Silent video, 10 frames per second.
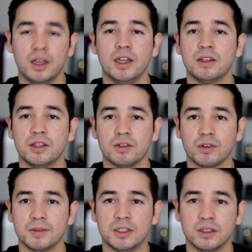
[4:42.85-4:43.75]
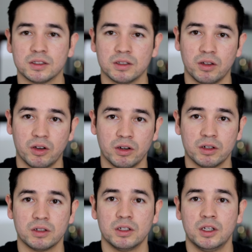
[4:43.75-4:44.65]
Anything from a
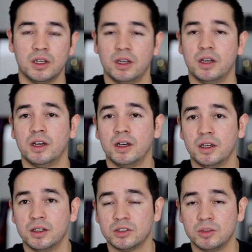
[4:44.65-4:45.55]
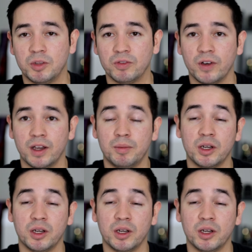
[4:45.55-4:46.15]
DSLR should be fine,